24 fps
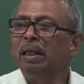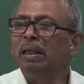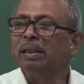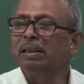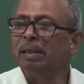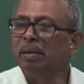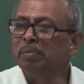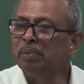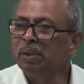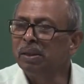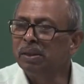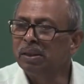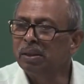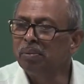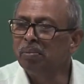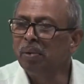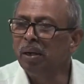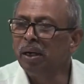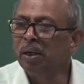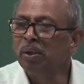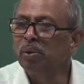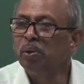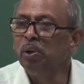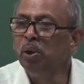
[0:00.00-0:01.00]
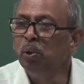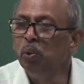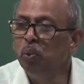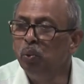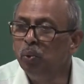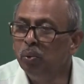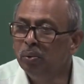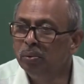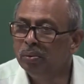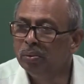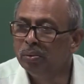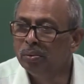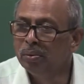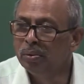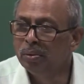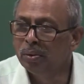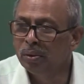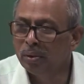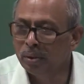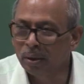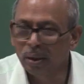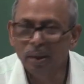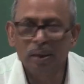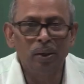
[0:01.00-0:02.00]
something similar to U.
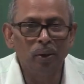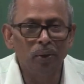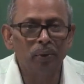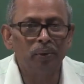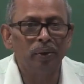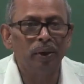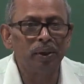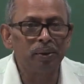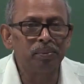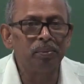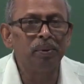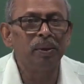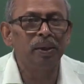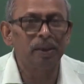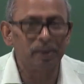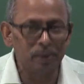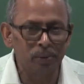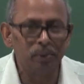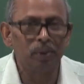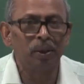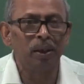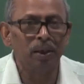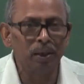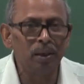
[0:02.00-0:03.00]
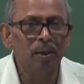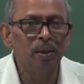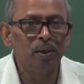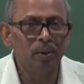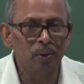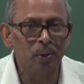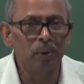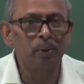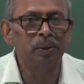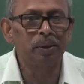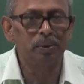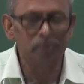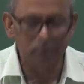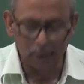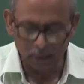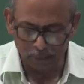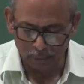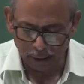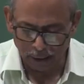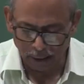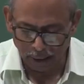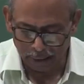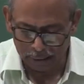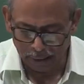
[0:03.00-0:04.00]
Transmittance, we can conceive
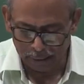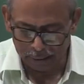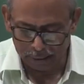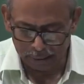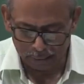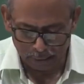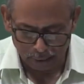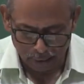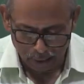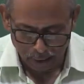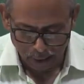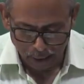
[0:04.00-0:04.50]
something like this.